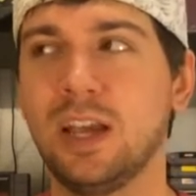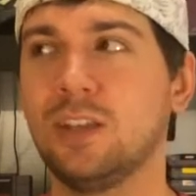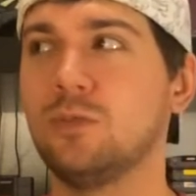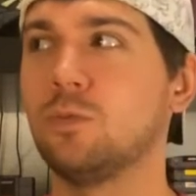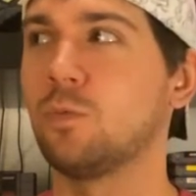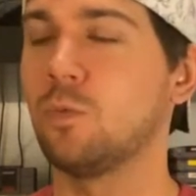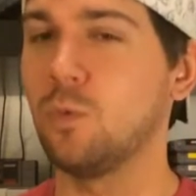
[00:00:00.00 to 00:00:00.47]

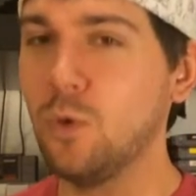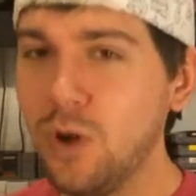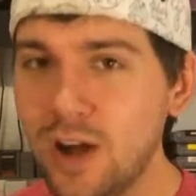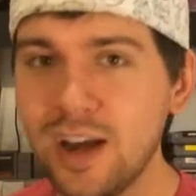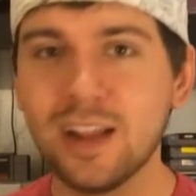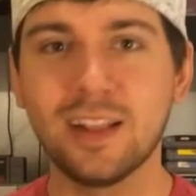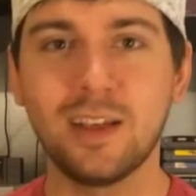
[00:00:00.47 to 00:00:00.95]
It's
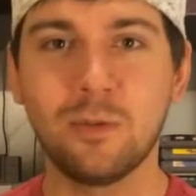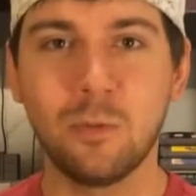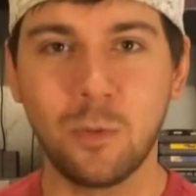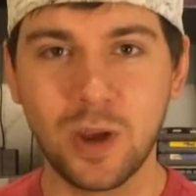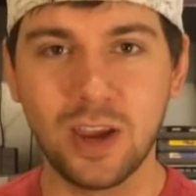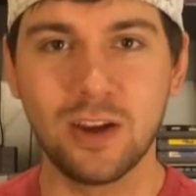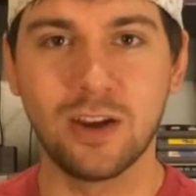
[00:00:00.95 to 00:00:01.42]
really
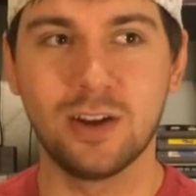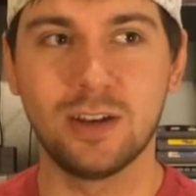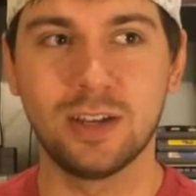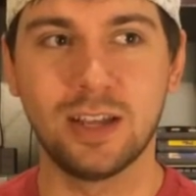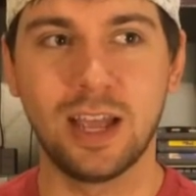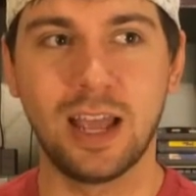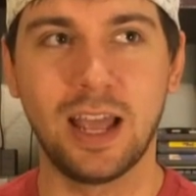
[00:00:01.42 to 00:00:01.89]

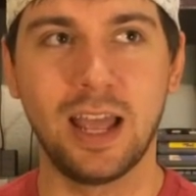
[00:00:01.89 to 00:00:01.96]
weird